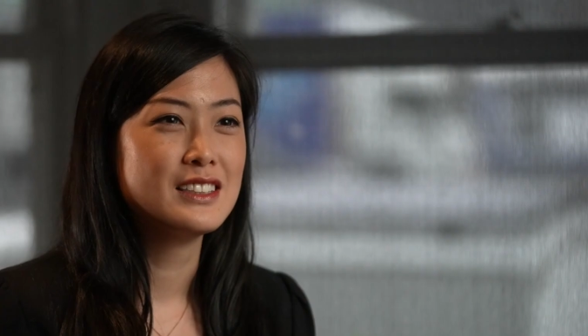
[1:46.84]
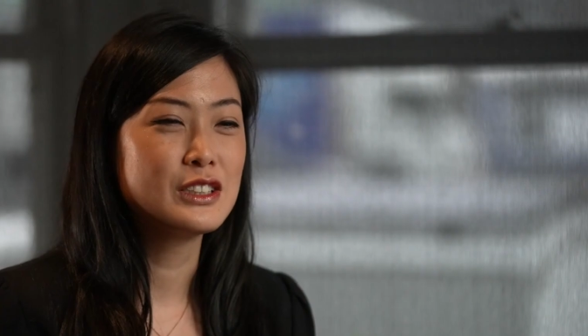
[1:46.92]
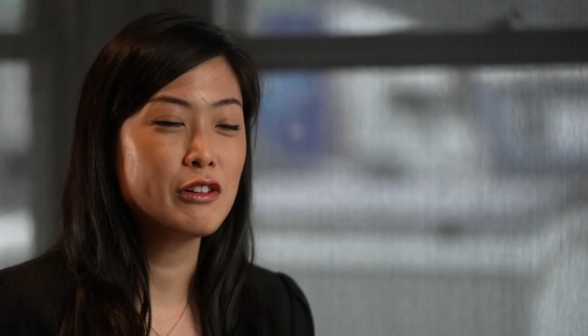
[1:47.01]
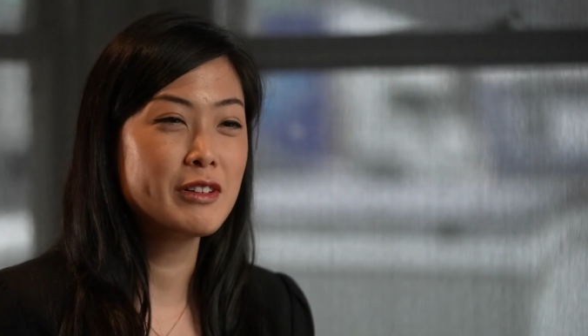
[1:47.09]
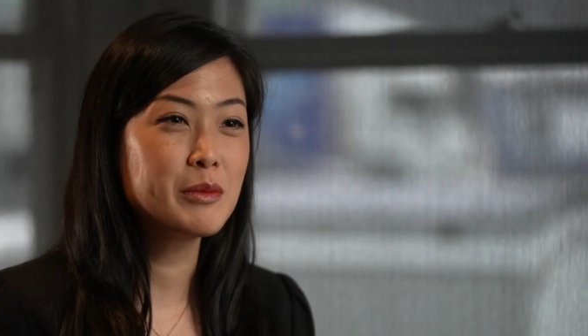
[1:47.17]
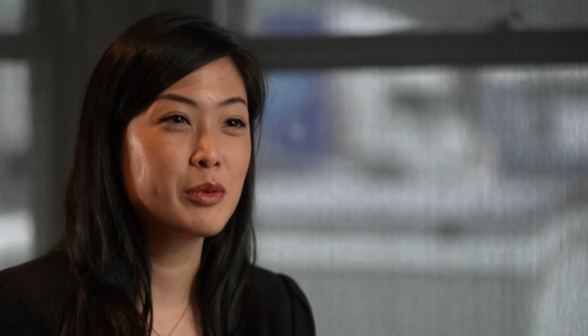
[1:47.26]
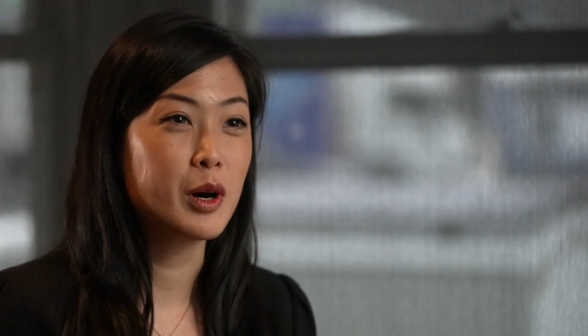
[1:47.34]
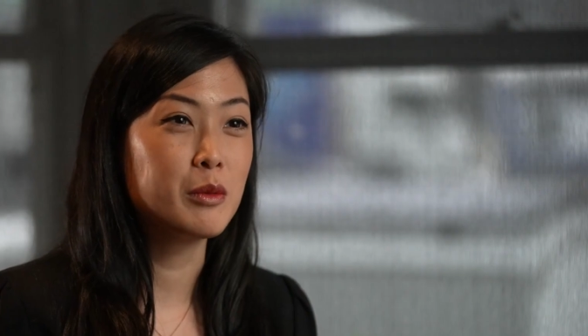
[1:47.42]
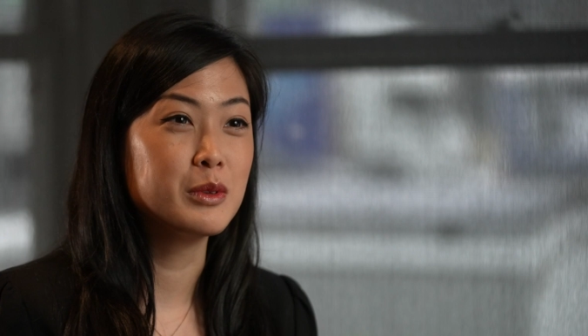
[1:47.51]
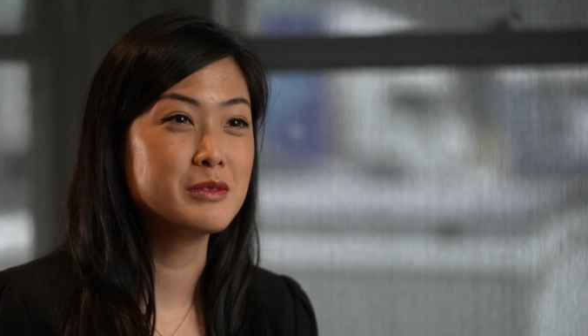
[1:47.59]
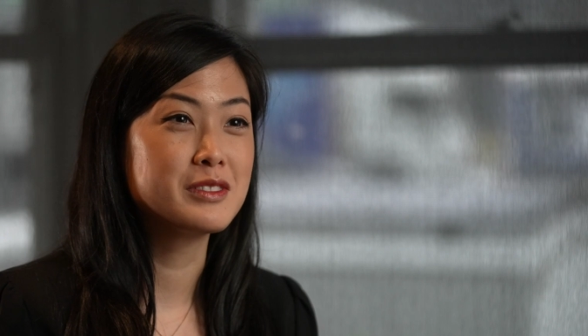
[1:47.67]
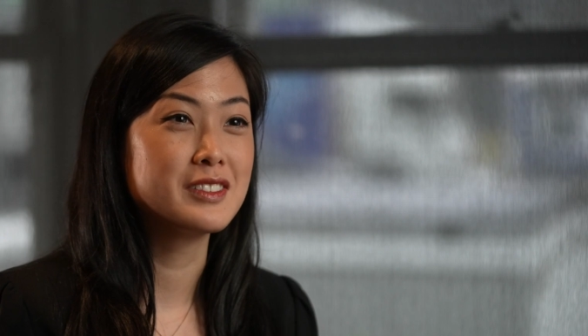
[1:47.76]
solving
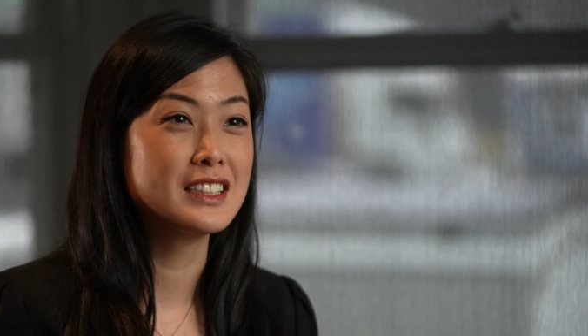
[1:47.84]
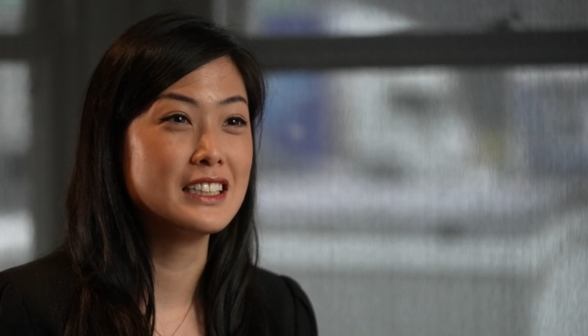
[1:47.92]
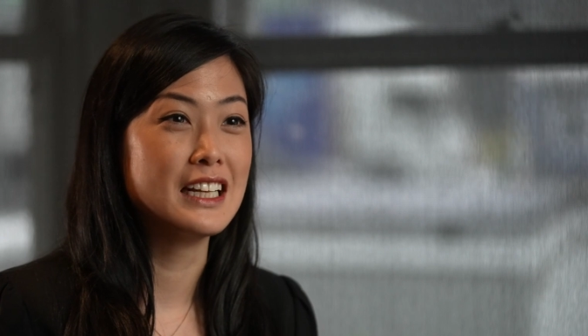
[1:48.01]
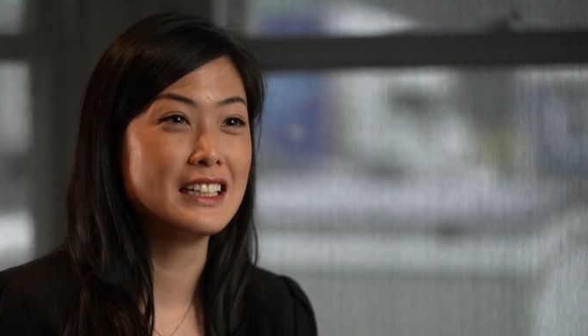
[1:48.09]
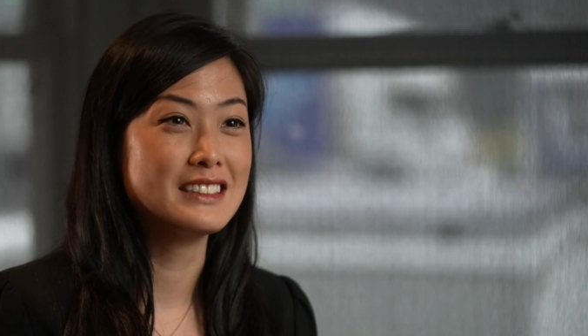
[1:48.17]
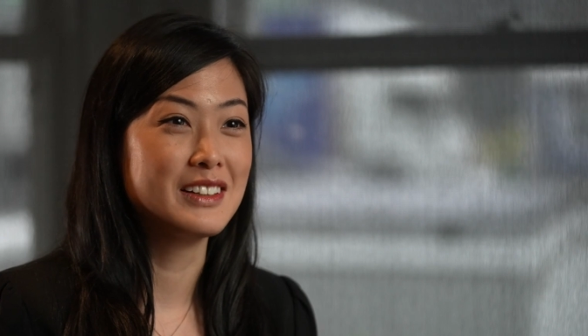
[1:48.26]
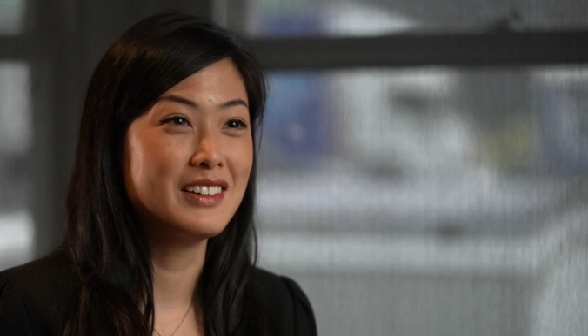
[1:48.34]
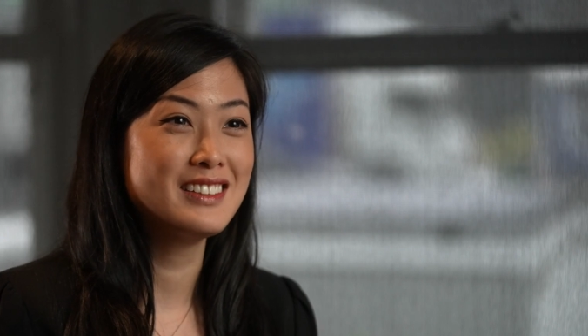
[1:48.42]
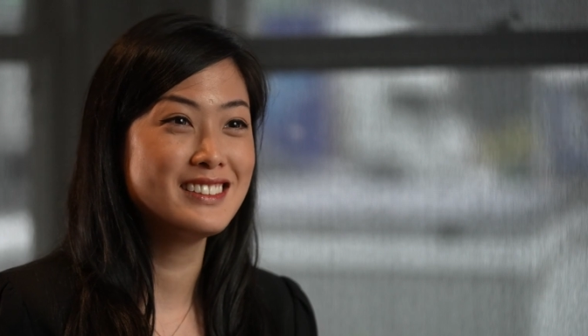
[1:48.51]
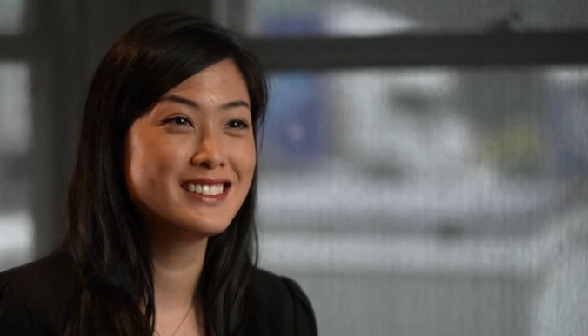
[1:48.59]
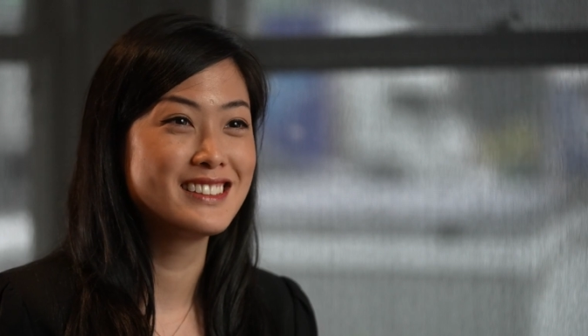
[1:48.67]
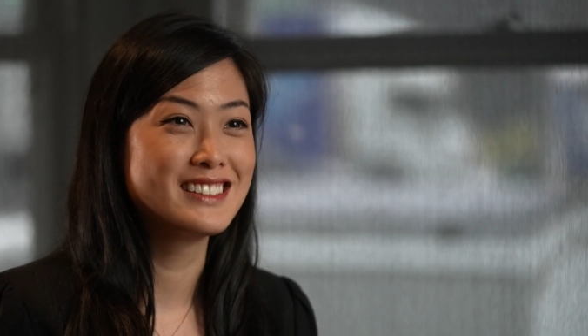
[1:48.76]
problems for the
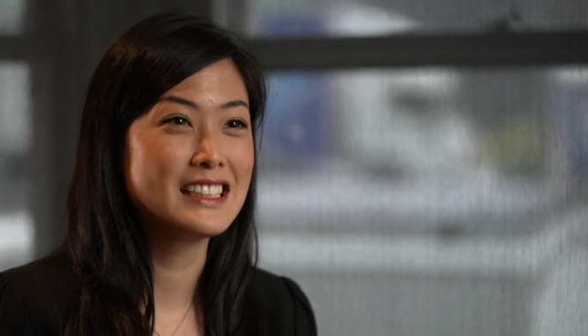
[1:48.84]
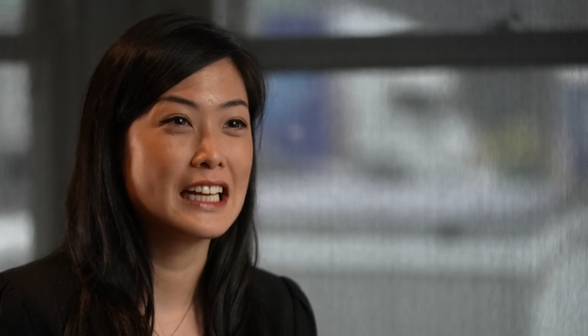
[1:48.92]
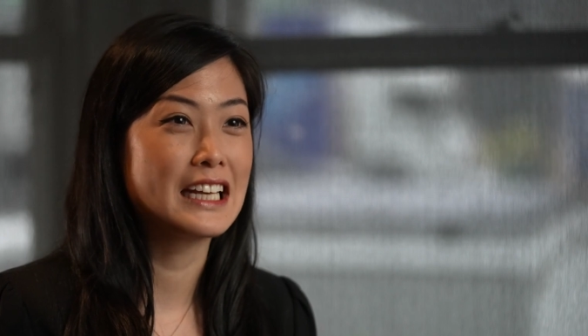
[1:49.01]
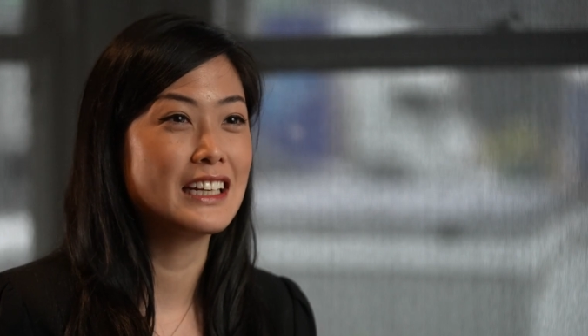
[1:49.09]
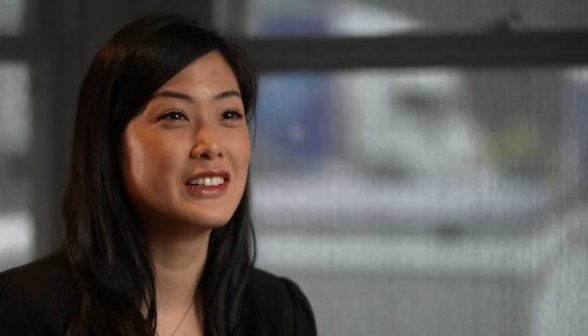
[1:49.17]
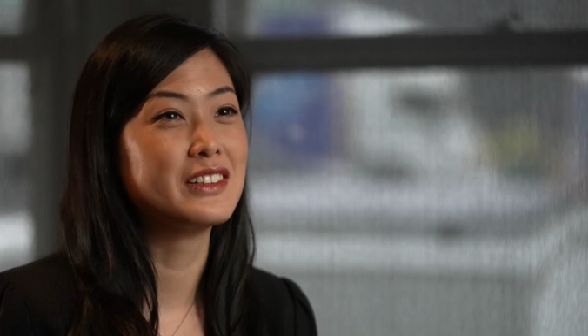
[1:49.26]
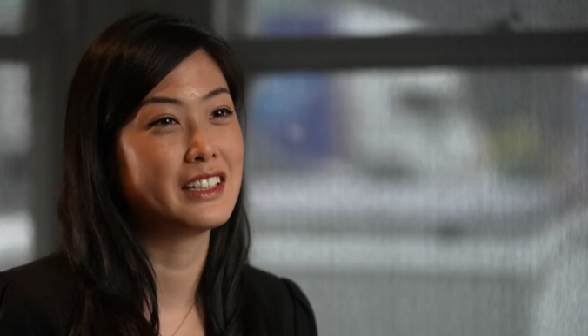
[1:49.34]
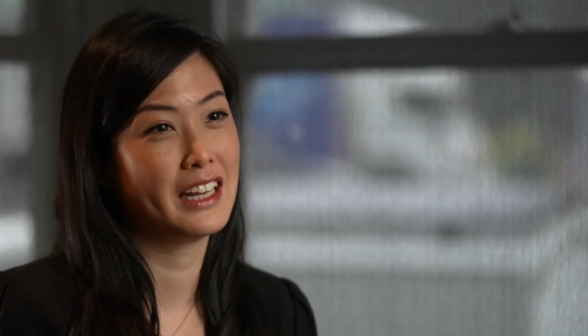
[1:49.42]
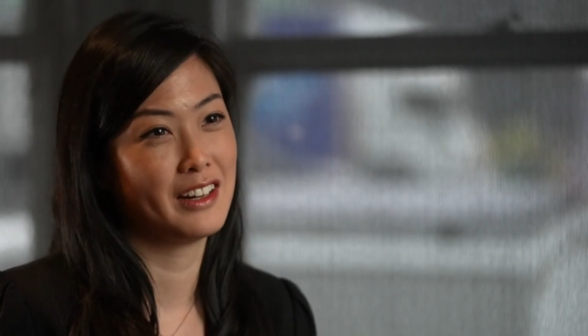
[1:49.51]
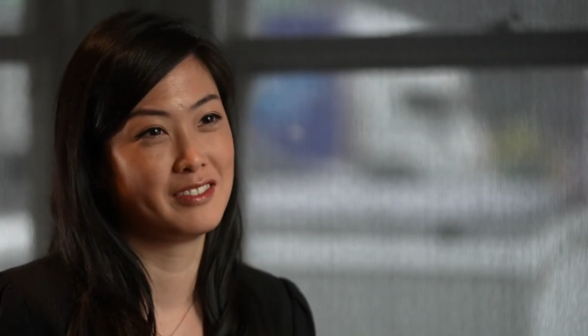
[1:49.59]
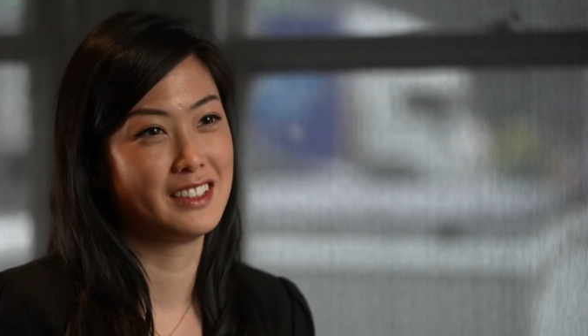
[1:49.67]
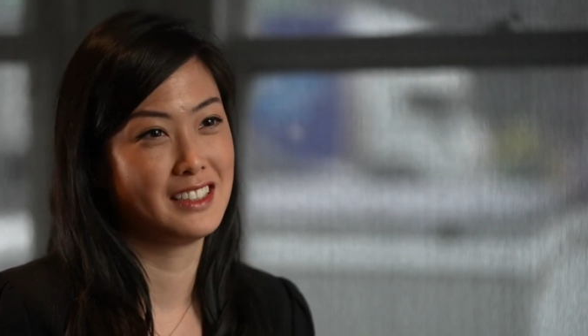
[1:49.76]
landlords, taking good
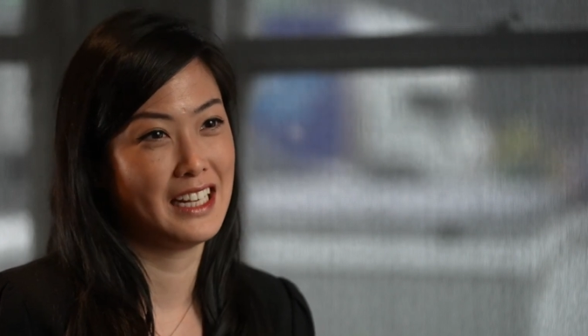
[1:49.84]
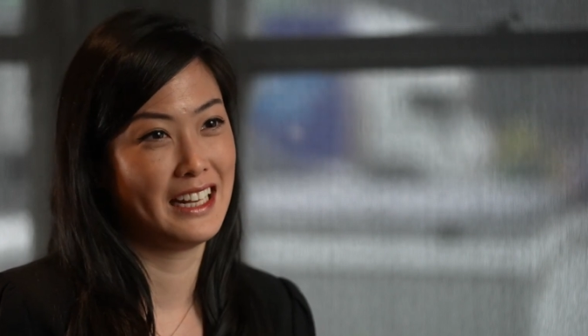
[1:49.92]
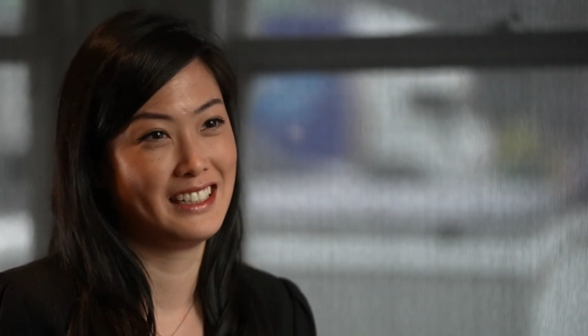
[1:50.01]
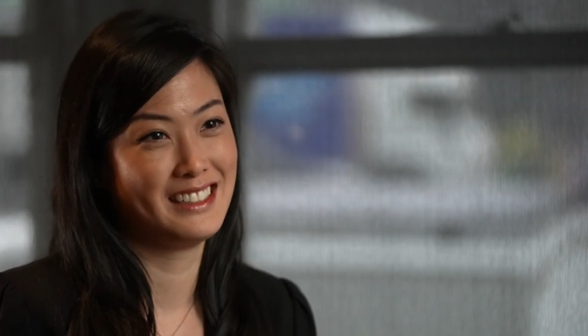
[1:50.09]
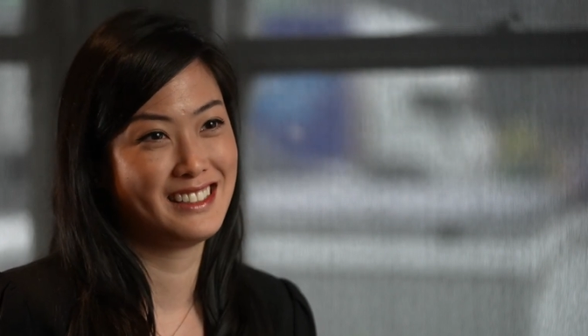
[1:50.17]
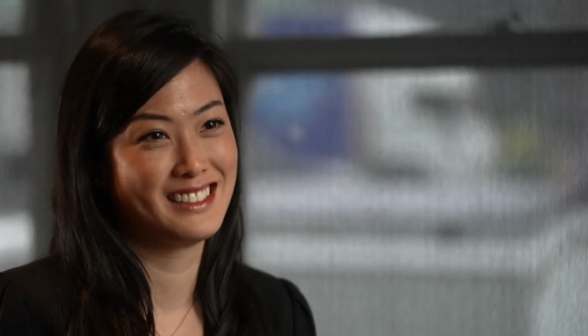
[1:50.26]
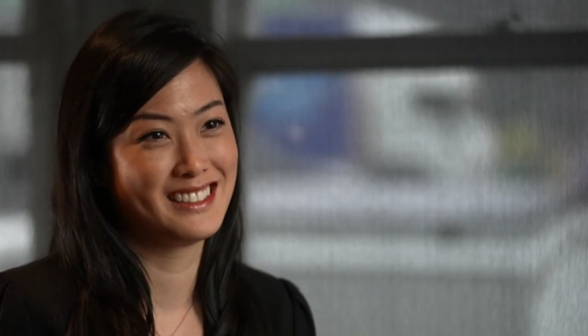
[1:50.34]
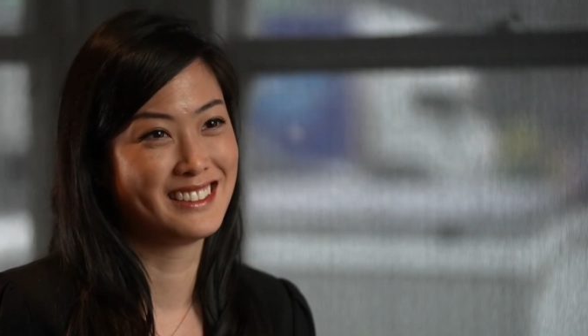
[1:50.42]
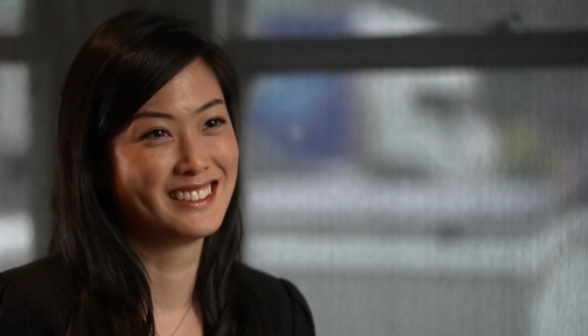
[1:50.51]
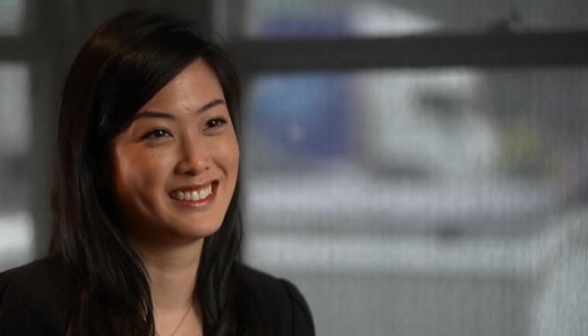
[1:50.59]
care of the tenants.